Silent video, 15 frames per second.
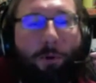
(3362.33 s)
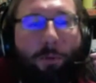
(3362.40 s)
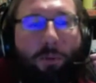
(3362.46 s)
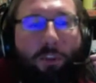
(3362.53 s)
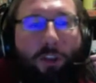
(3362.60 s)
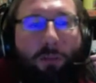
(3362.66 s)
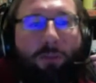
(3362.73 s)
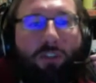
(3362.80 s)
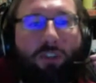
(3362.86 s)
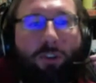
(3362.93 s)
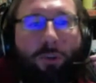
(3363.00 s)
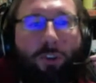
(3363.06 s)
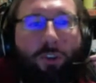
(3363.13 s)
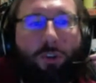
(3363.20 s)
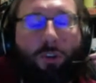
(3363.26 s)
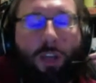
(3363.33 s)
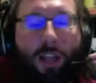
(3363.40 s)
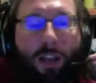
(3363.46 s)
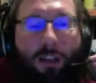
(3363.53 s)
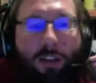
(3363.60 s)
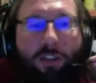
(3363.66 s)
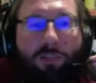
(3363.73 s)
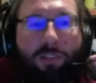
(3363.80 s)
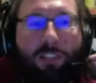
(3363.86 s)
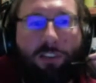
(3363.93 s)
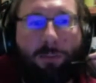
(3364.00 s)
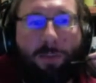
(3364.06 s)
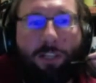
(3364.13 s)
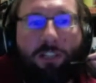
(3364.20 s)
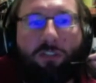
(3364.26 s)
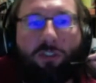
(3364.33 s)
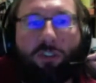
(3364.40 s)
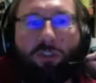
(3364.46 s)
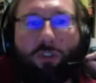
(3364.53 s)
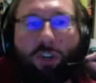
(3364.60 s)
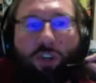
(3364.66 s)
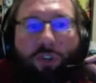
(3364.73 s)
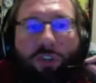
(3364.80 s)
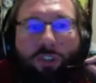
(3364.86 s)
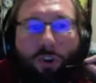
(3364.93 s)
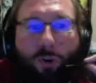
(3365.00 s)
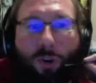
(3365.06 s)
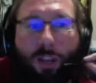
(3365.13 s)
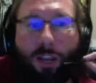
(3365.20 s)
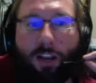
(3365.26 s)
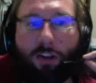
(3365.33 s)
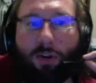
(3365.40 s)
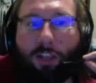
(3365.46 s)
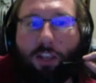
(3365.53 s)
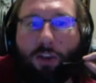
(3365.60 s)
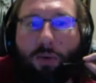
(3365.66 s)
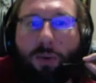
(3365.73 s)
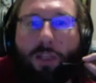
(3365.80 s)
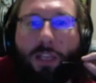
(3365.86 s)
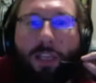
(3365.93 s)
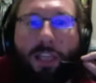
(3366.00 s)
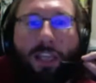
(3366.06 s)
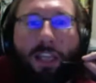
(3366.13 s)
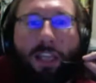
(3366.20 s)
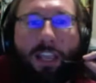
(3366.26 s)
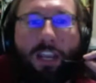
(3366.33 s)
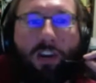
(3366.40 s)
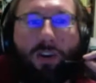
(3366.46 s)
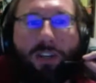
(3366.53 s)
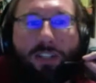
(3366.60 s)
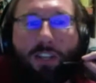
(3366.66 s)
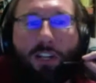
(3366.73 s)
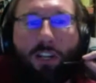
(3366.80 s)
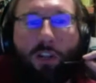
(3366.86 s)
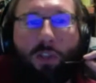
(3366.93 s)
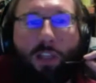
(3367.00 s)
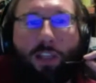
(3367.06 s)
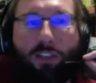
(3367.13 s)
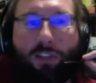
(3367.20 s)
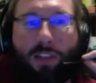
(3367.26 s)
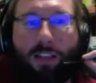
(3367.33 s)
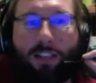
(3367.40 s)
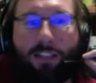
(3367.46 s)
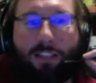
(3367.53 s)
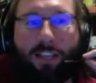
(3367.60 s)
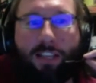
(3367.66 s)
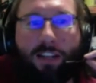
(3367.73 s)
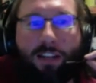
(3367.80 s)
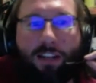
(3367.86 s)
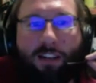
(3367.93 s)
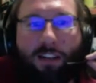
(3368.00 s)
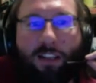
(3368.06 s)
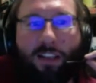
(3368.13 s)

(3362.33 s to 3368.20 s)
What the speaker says: But with Gumshoe, you can use basically ways to sort of structure a story and go here is the clue that gets to the next scene.